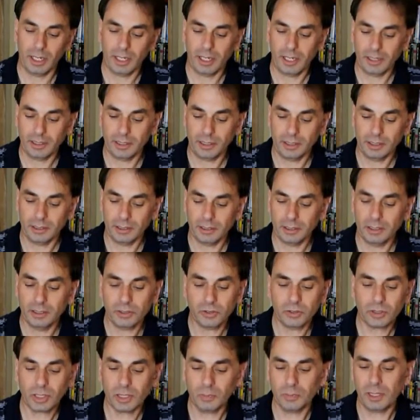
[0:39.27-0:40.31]
And the, the,
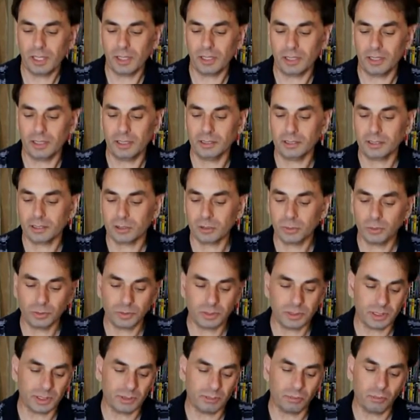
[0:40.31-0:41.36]
trick about it is, of
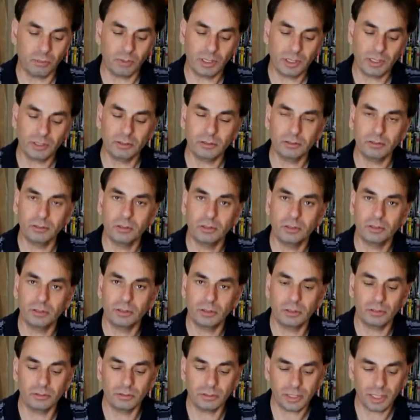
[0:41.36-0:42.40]
course, that when you,
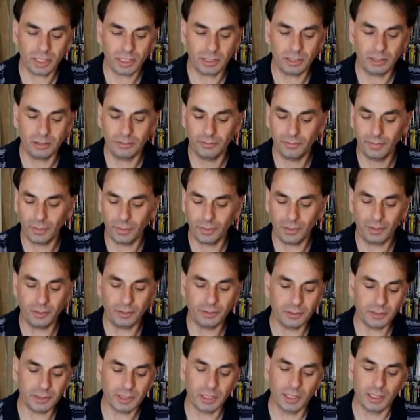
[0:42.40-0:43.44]
you take your
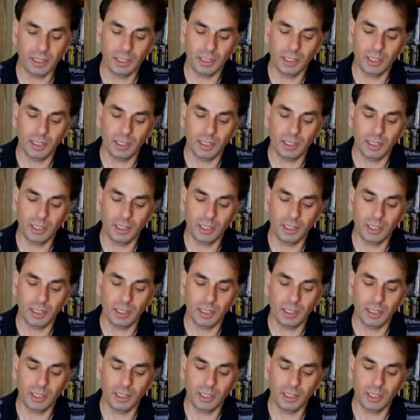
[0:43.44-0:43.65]
photos,